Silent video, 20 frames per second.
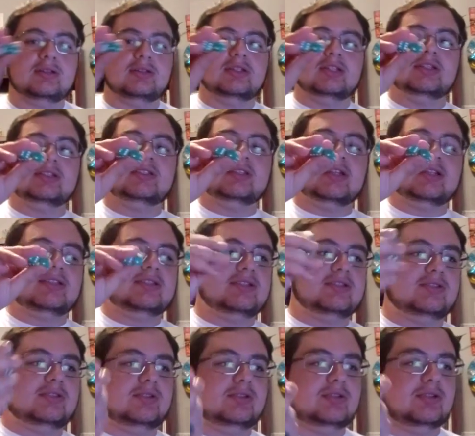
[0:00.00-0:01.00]

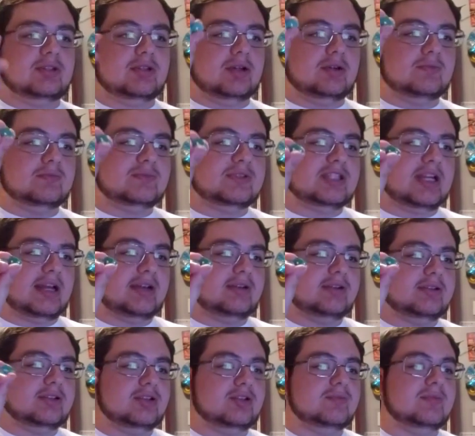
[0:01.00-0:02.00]
D6s, your
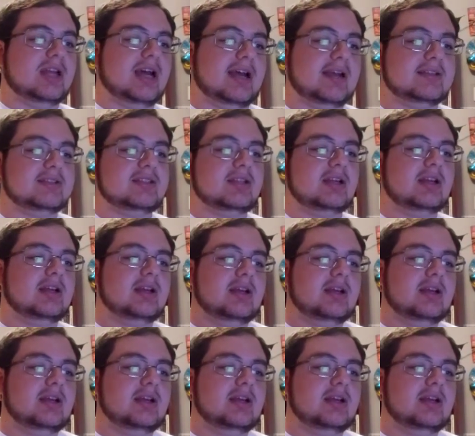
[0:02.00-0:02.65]
standard cube dice.